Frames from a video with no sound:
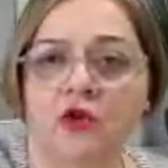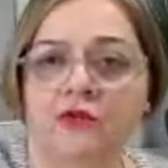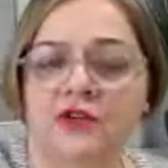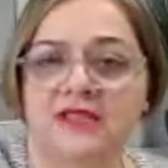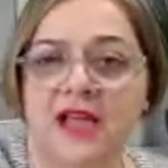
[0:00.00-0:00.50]

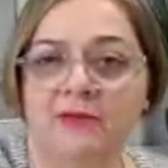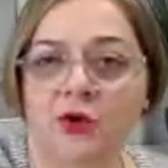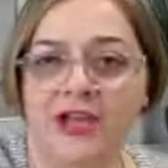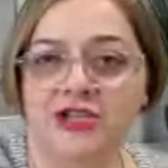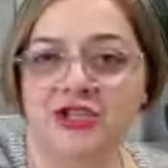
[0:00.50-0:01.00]
over some
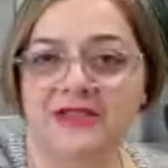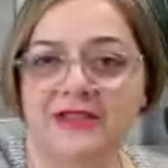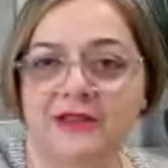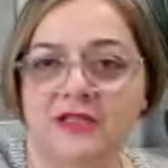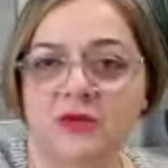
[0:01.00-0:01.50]
questions
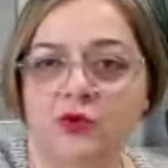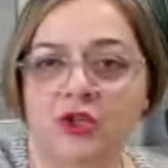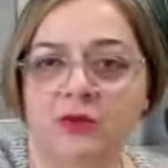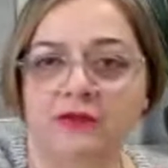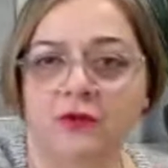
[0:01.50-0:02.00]
at this
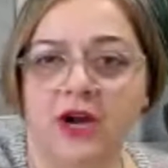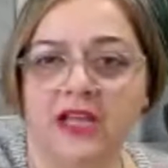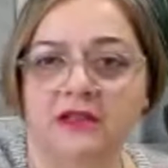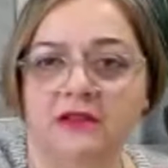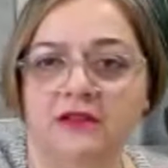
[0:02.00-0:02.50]
point before
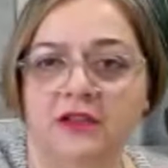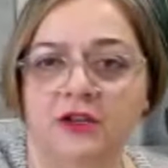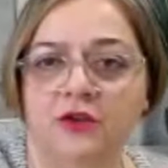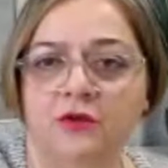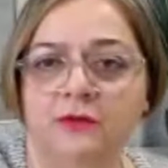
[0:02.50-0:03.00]
I
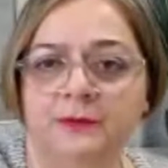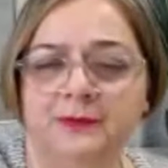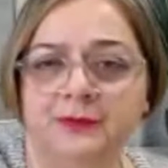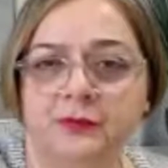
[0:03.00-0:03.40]
continue.